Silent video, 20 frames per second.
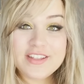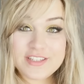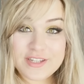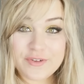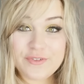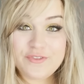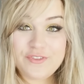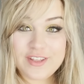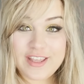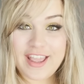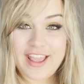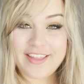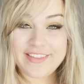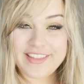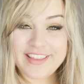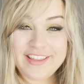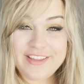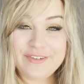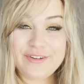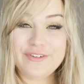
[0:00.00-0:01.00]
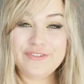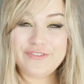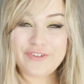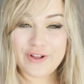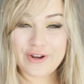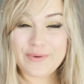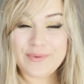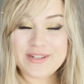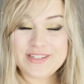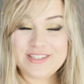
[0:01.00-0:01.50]
don't forget that you can
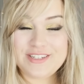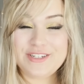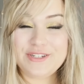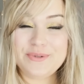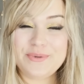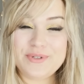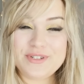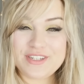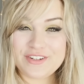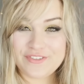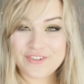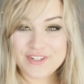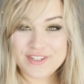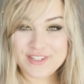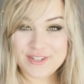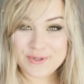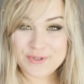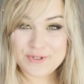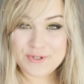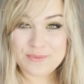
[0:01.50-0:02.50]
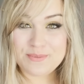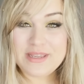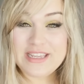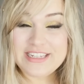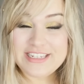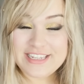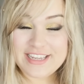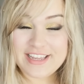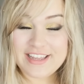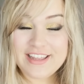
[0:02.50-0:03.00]
follow us too on different social
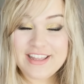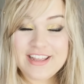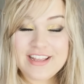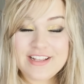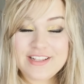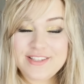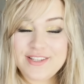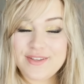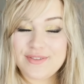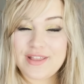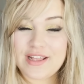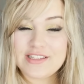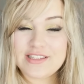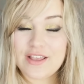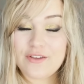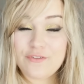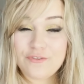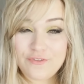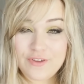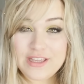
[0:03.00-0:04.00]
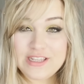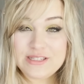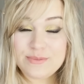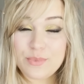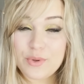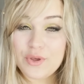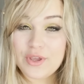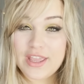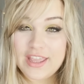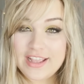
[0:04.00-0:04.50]
media. So that's
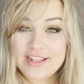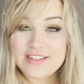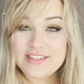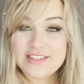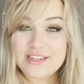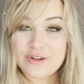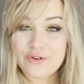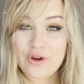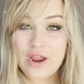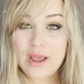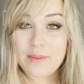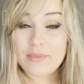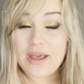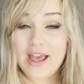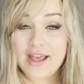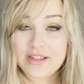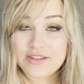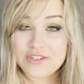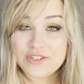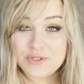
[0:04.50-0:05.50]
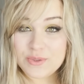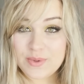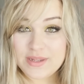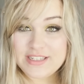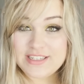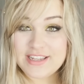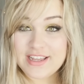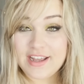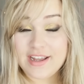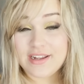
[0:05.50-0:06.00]
Facebook, Instagram and
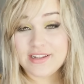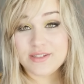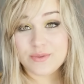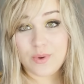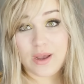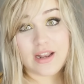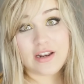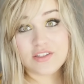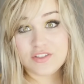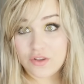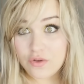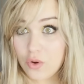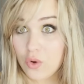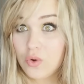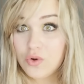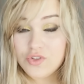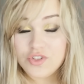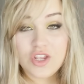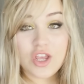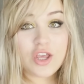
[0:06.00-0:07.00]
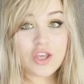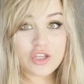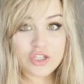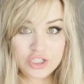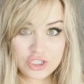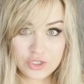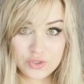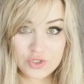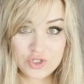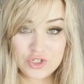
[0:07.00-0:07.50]
Twitter, as well as, of course,
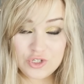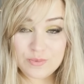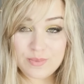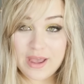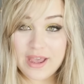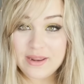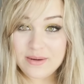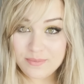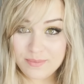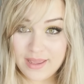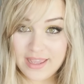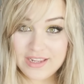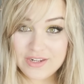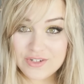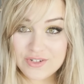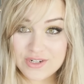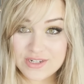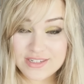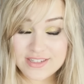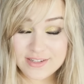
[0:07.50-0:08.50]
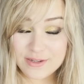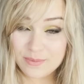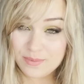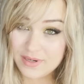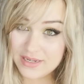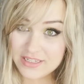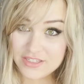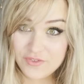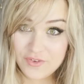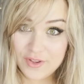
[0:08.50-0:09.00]
YouTube and Patreon. So
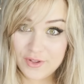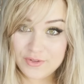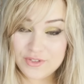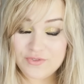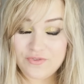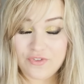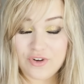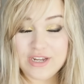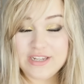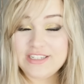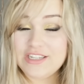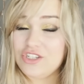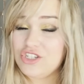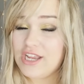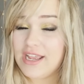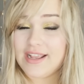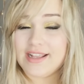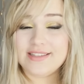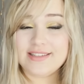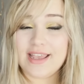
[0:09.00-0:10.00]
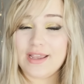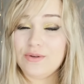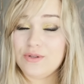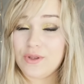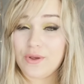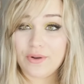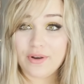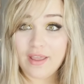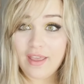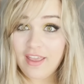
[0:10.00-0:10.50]
please feel free to check us out
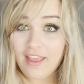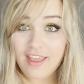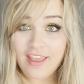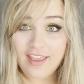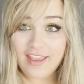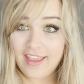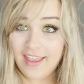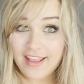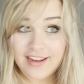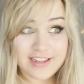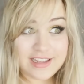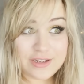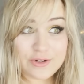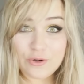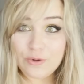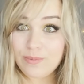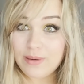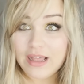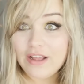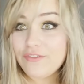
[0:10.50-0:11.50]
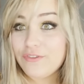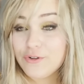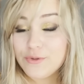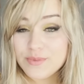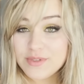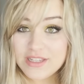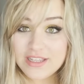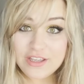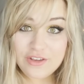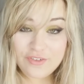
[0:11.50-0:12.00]
on any and all
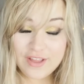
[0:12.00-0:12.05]
platforms that you